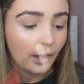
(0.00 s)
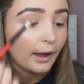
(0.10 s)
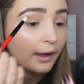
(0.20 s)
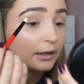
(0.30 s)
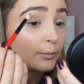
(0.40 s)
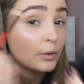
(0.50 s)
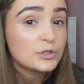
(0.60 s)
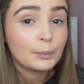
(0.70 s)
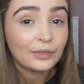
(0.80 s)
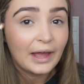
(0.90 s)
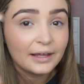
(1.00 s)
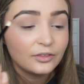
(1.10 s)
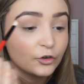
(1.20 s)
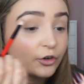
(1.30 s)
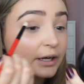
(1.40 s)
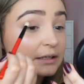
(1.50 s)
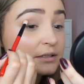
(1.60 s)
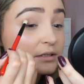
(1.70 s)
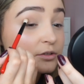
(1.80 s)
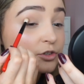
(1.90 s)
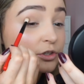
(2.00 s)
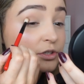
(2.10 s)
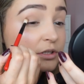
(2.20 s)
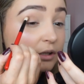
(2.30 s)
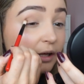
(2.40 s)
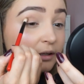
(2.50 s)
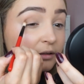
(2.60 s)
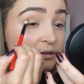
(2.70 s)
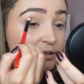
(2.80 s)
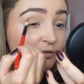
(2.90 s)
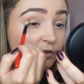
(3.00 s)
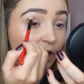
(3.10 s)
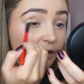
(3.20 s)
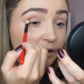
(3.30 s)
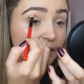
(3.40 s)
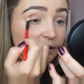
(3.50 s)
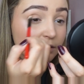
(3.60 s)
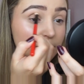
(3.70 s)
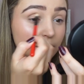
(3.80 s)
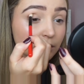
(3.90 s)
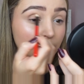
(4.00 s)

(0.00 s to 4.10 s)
And I'm going to put that in the crease just to like define it.